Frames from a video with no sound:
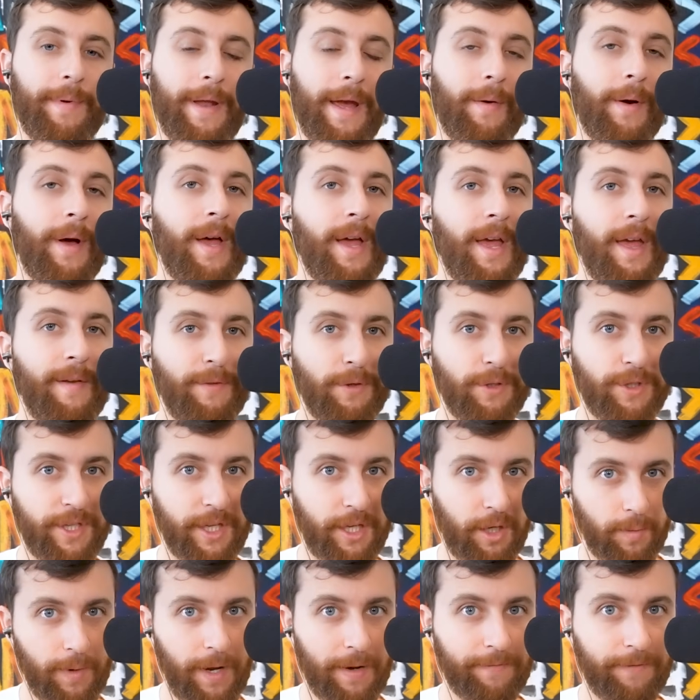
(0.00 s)
Now, if you
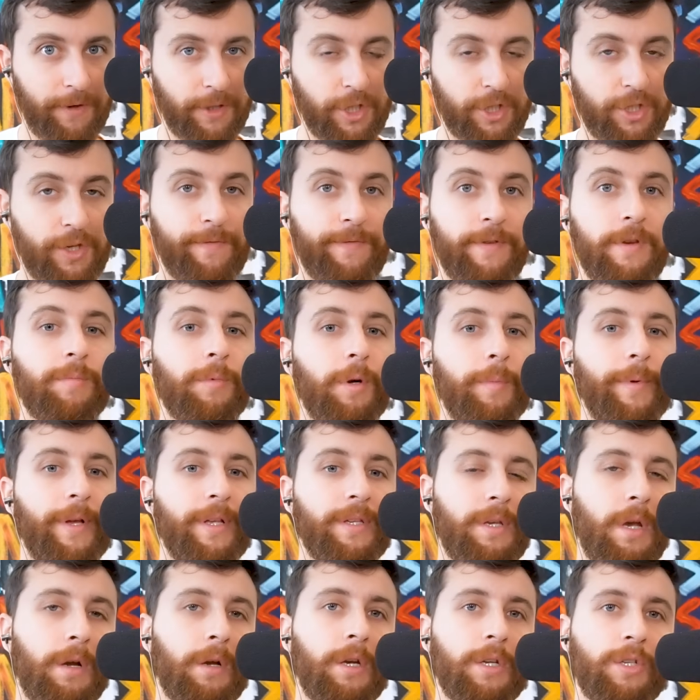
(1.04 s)
stick around for just a few more
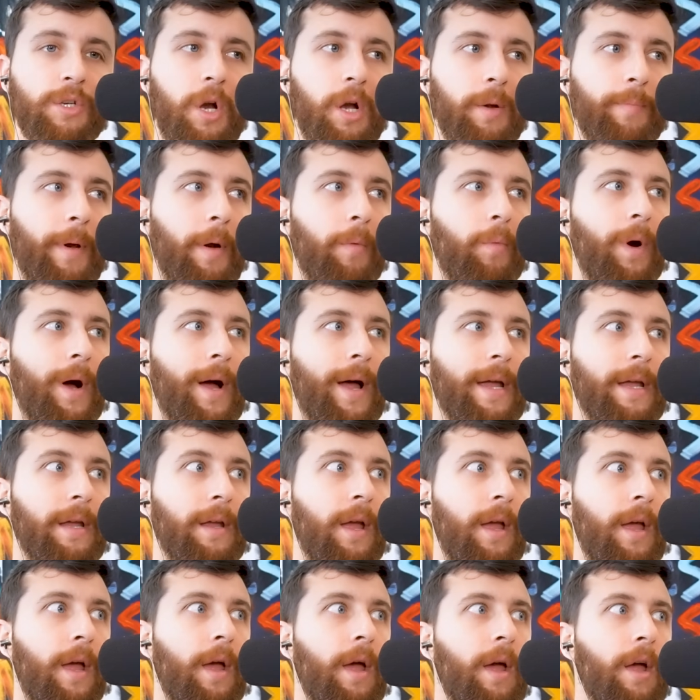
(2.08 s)
minutes, I'm going to talk about why
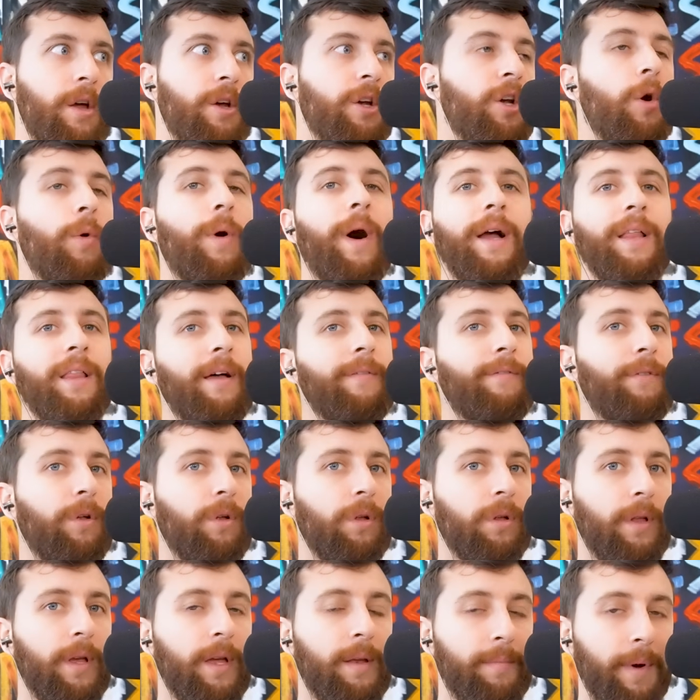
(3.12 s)

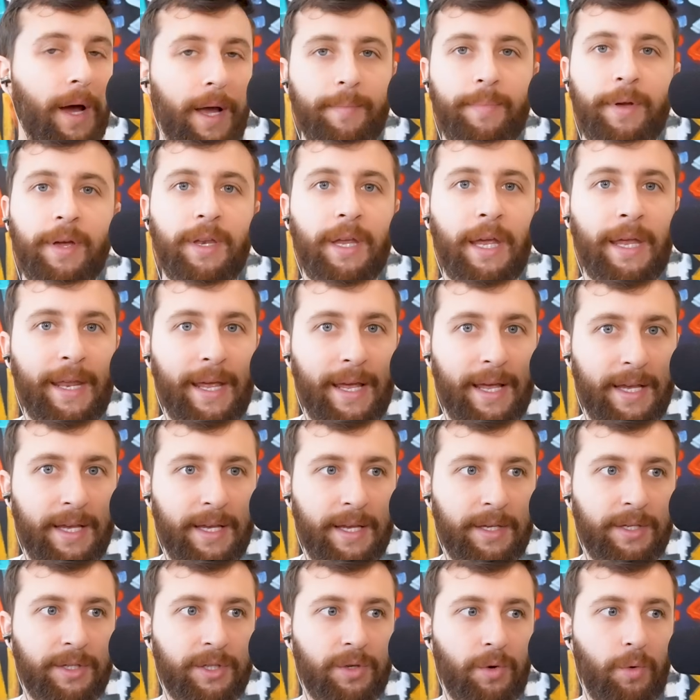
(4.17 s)
GoHighLevel, in my opinion,
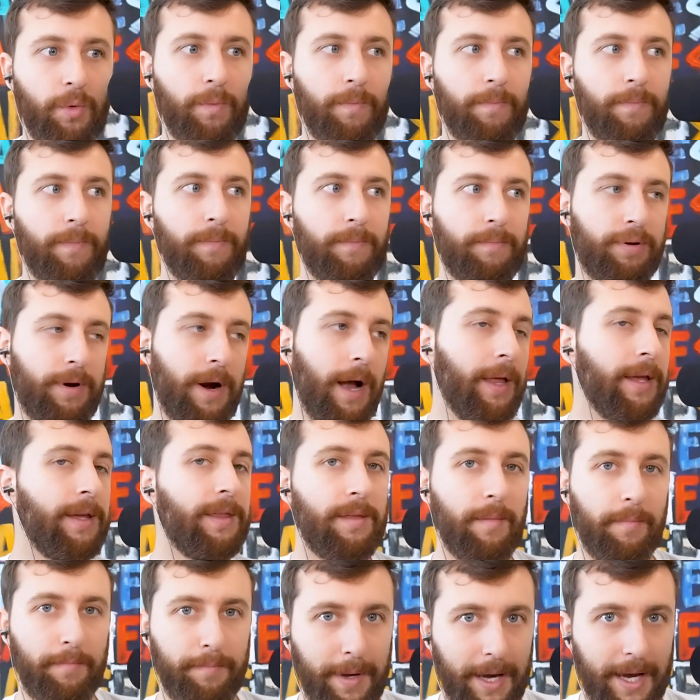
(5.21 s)
is probably
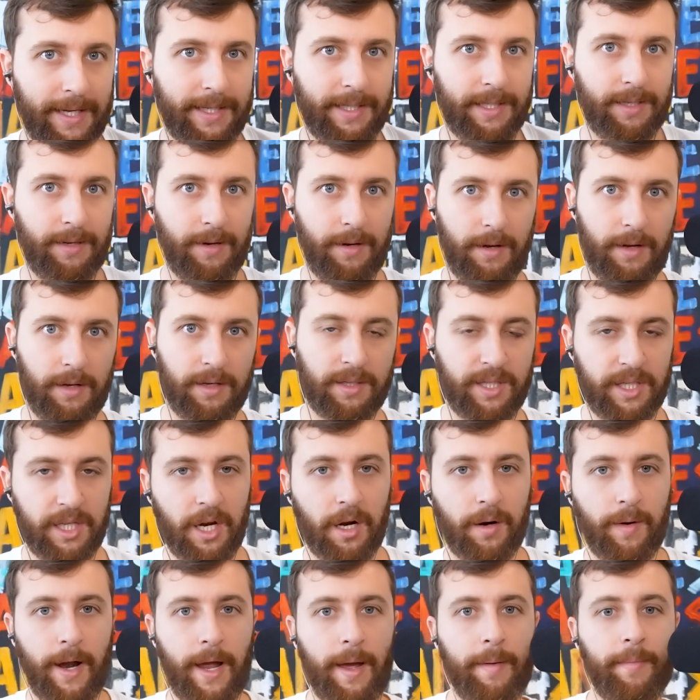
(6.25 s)
the best
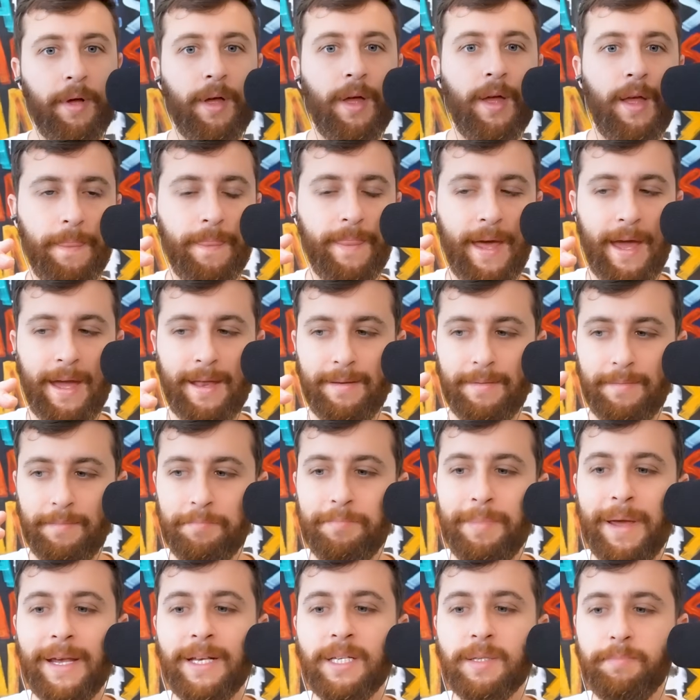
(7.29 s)
CRM that
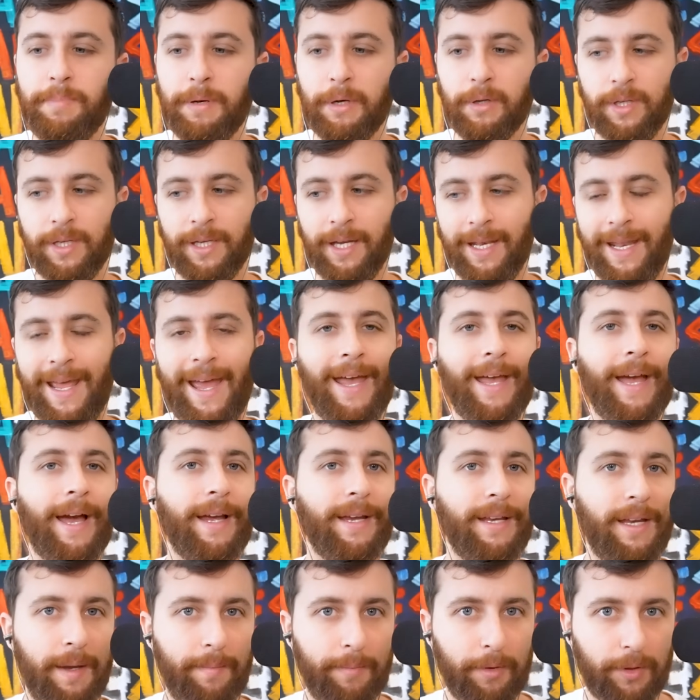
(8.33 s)
makes building an AI
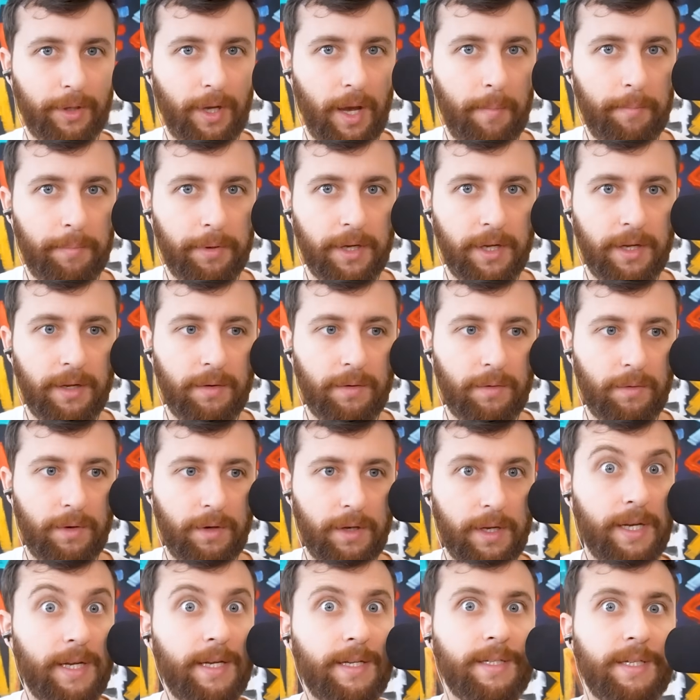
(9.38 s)
enabled company
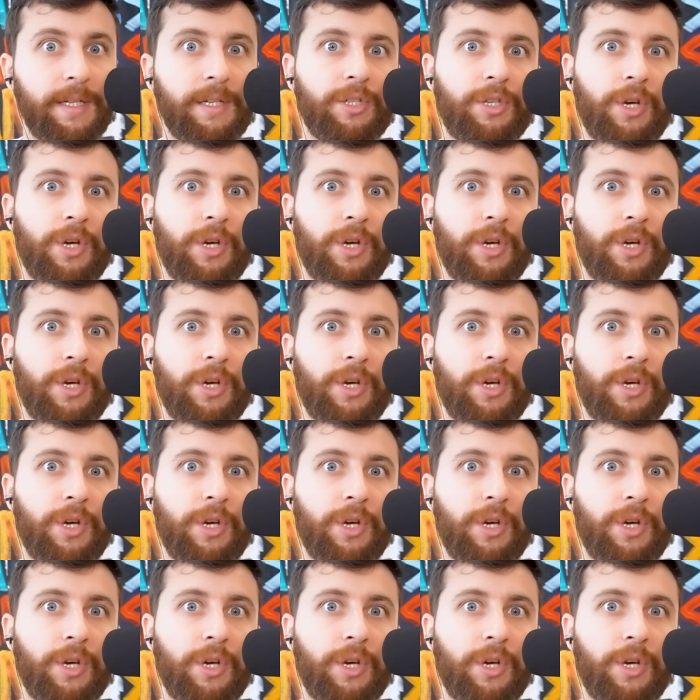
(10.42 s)
easy.